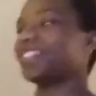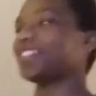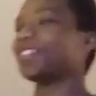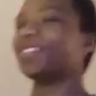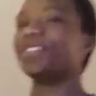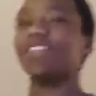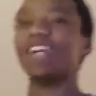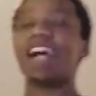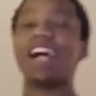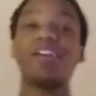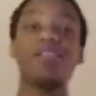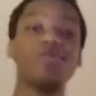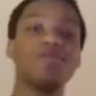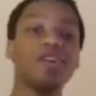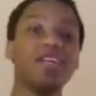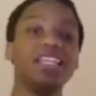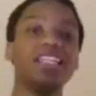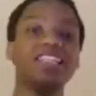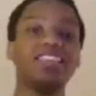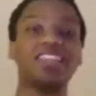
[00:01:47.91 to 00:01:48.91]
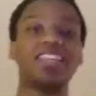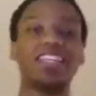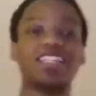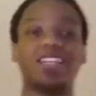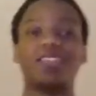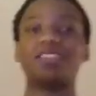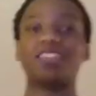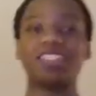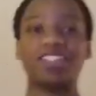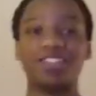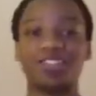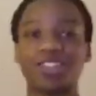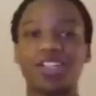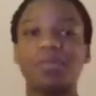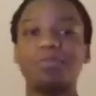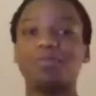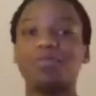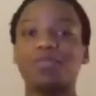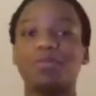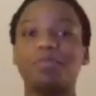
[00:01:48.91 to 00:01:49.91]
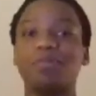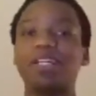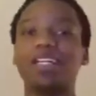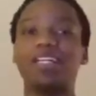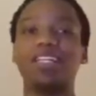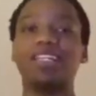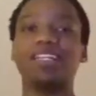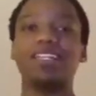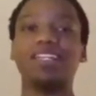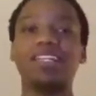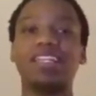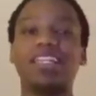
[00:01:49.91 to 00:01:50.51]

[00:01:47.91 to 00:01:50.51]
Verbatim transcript: you, I really thought I was in trouble, but